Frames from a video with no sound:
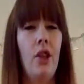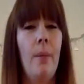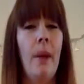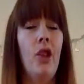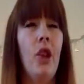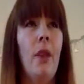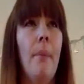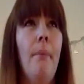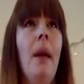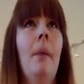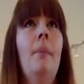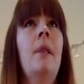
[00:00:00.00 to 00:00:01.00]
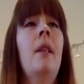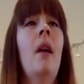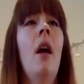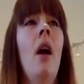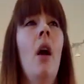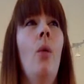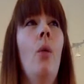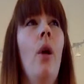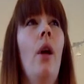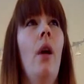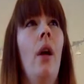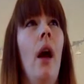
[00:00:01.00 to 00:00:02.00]
I should mention, the bibs were,
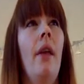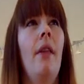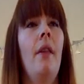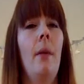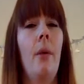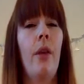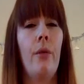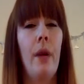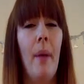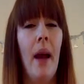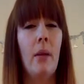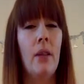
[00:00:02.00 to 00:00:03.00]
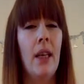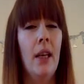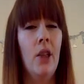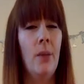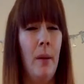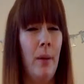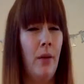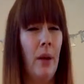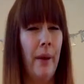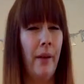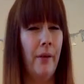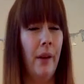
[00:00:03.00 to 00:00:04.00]
I think they were £3 each, maybe
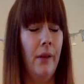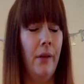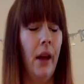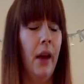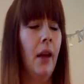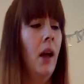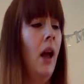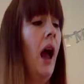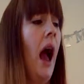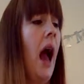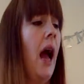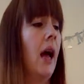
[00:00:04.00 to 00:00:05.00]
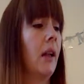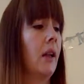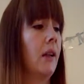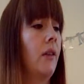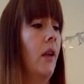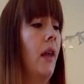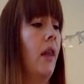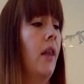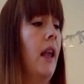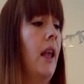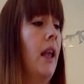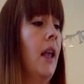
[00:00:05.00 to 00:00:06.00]
£3.50, and
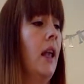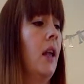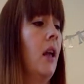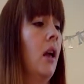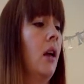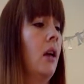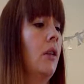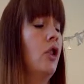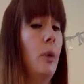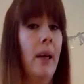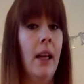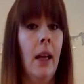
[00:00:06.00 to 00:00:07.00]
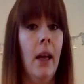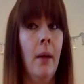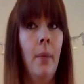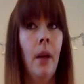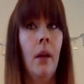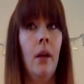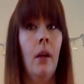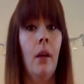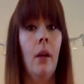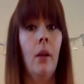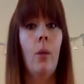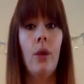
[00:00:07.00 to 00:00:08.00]
the dummy clip
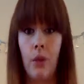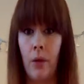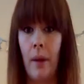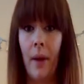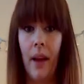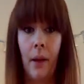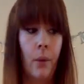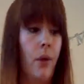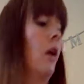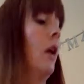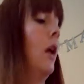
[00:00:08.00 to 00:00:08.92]
was £3.